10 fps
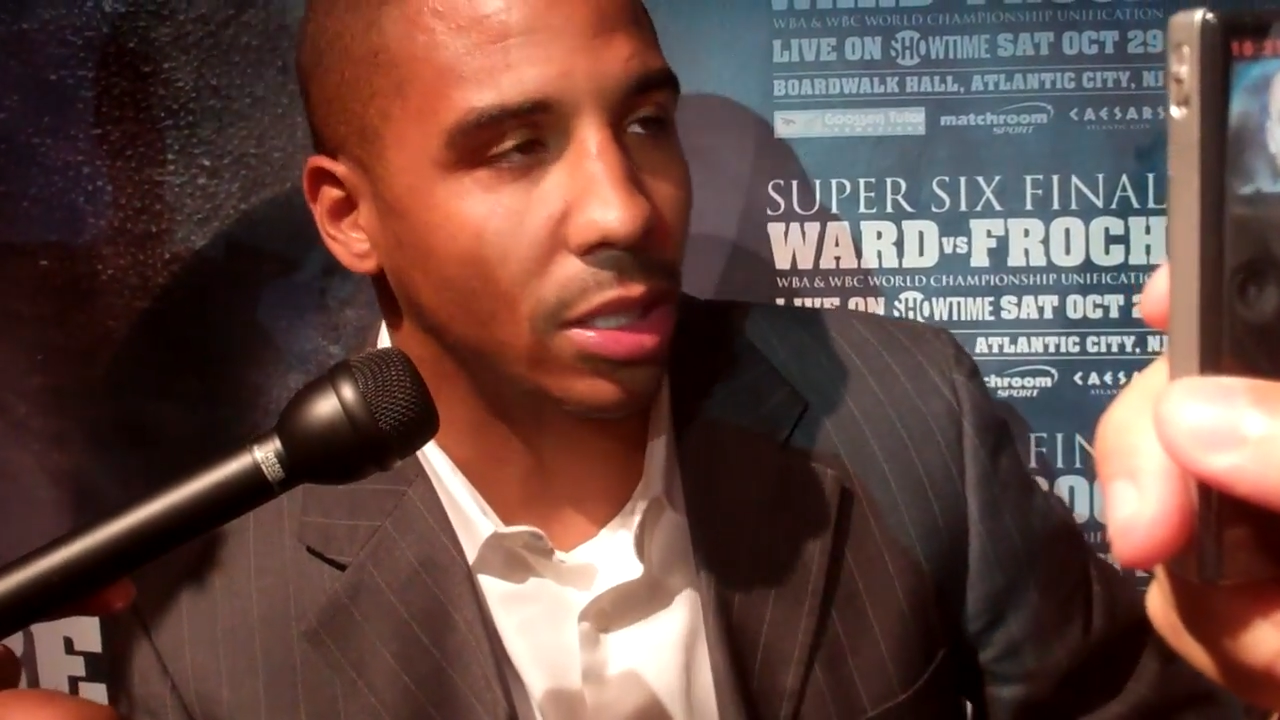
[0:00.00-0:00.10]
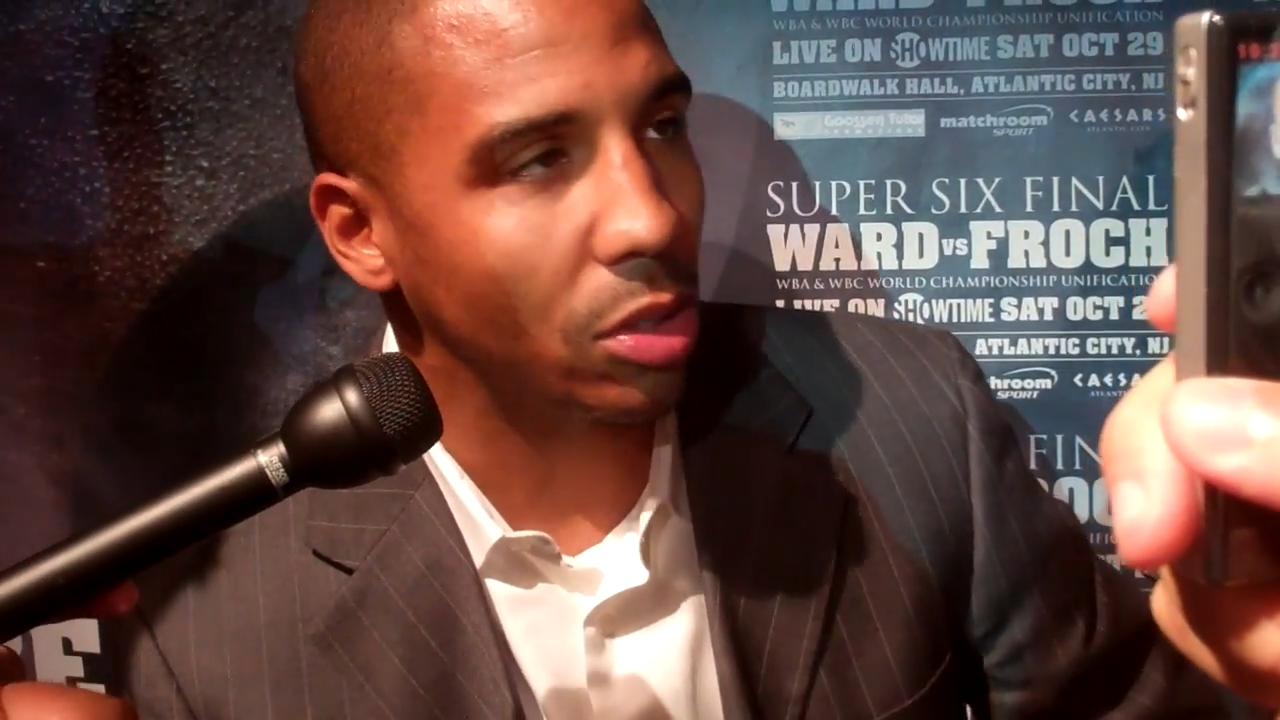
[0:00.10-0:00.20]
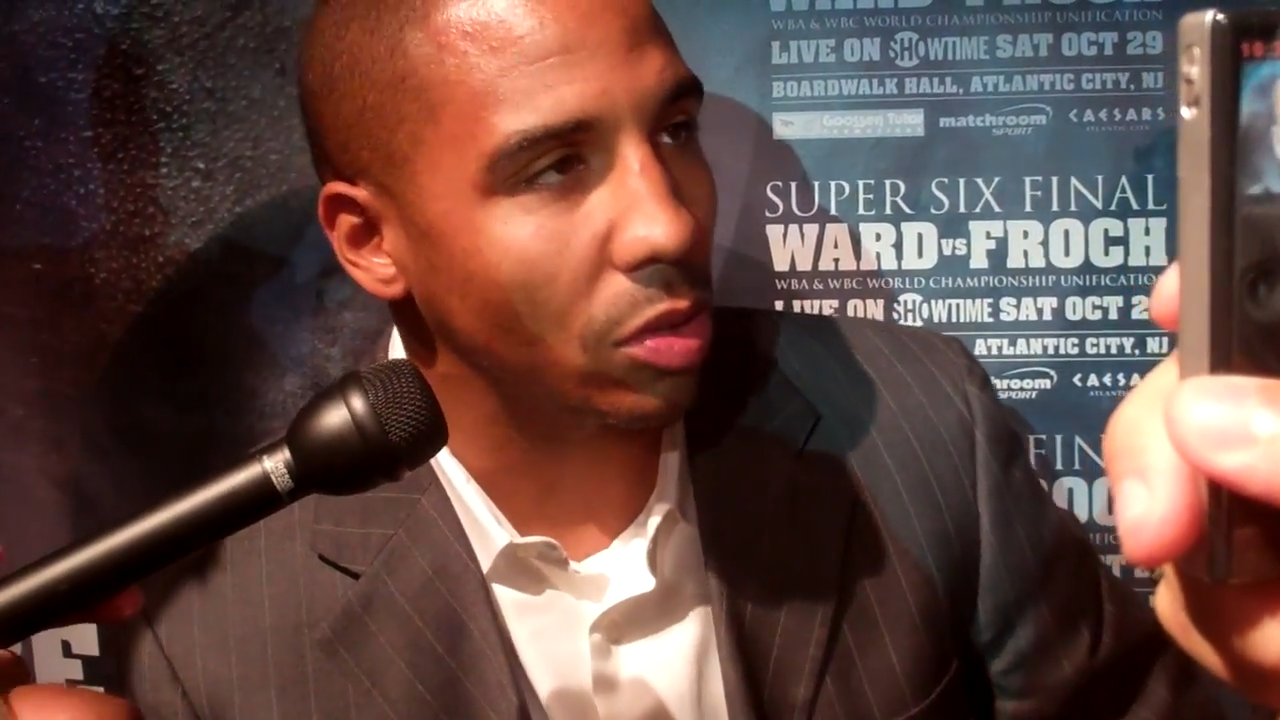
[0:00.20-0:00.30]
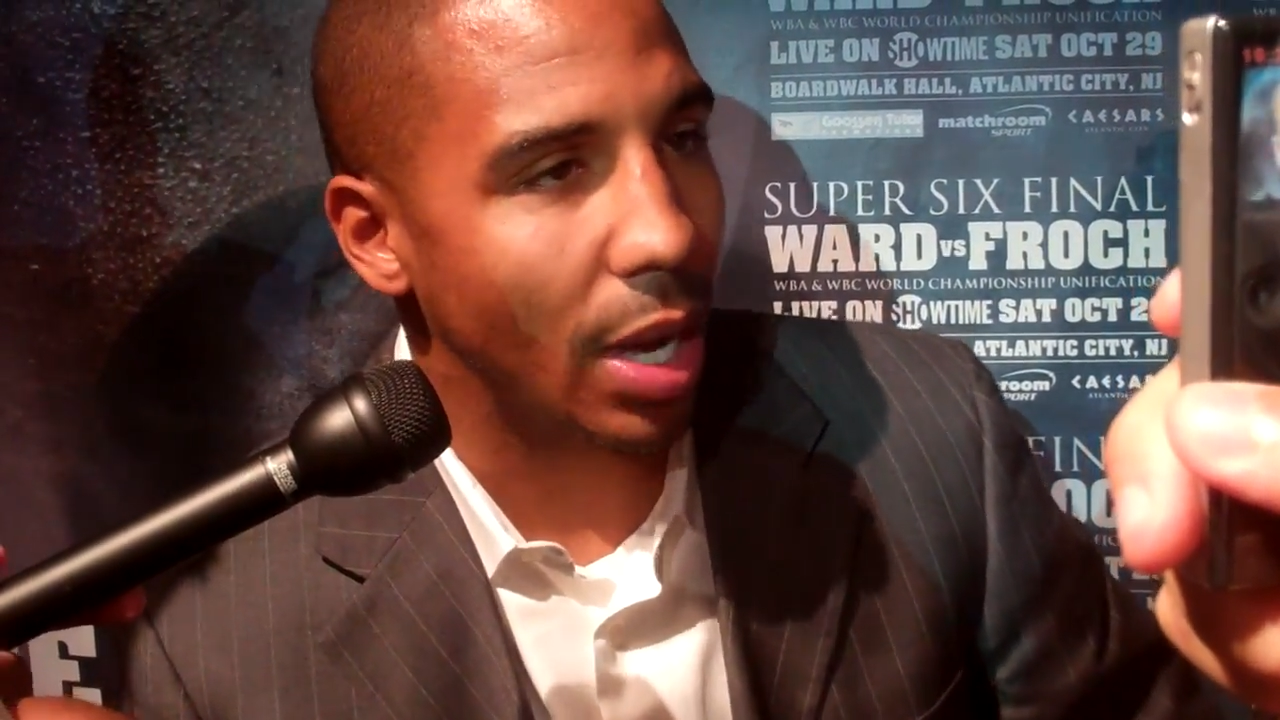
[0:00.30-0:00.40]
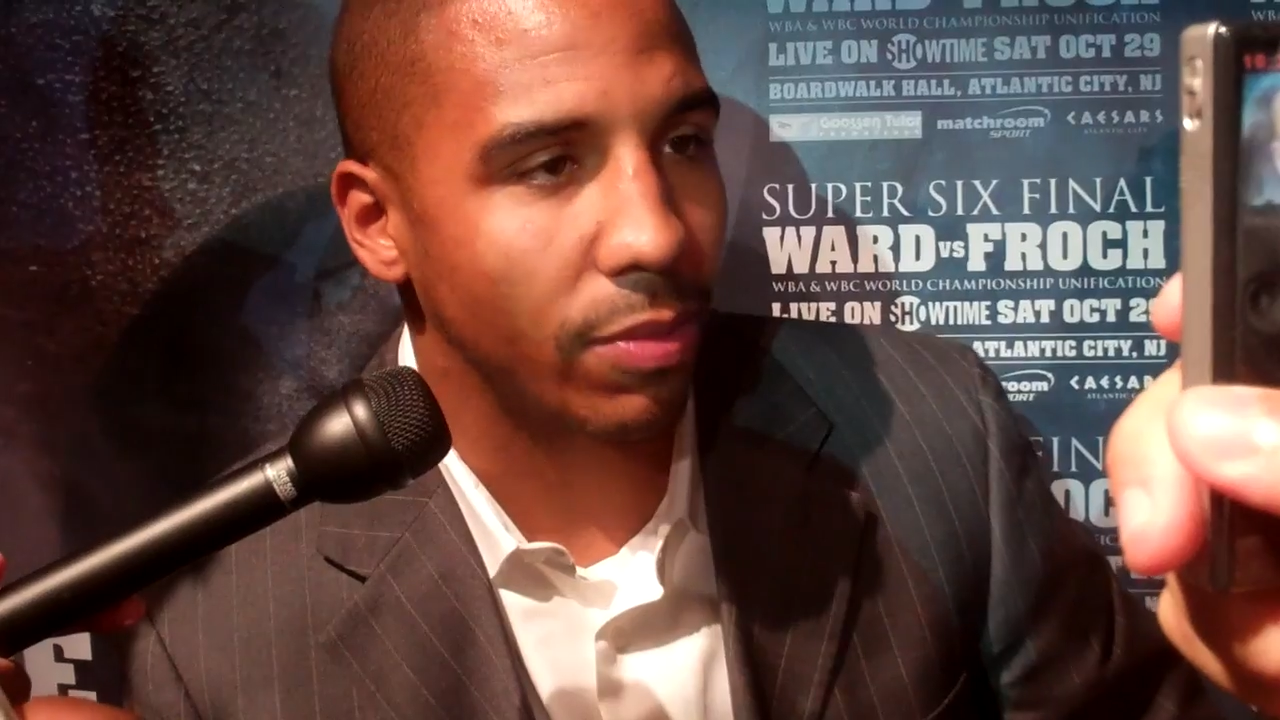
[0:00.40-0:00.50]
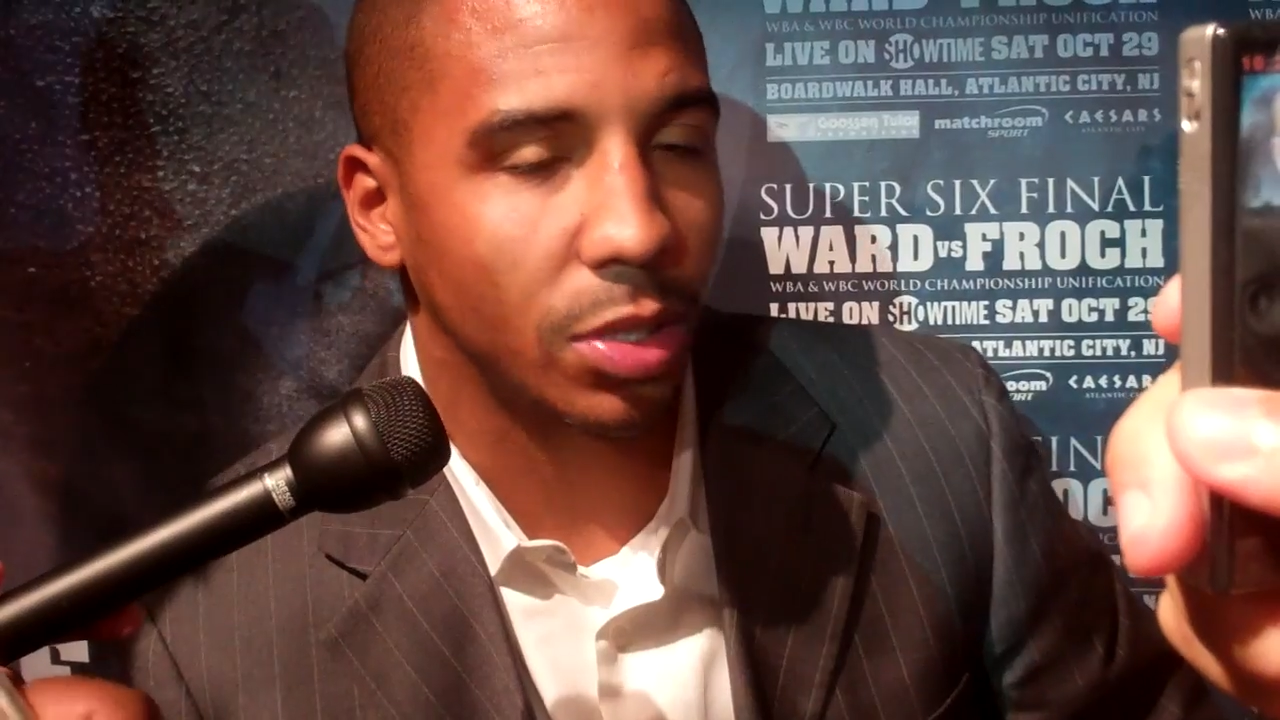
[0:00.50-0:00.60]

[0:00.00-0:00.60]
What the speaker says: I do. I